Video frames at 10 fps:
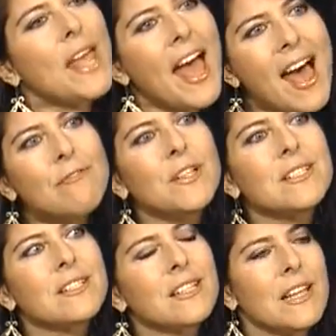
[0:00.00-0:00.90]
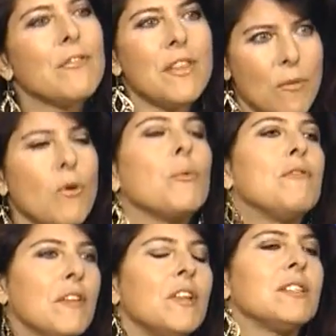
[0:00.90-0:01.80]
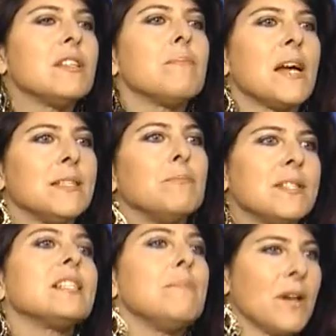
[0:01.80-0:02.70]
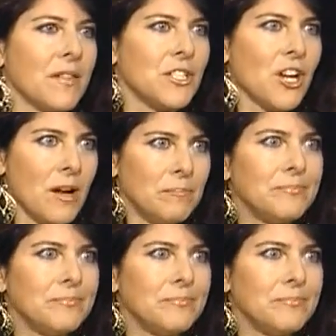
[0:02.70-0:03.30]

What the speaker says: We haven't given them, well, we've given it to them by sleeping on the job.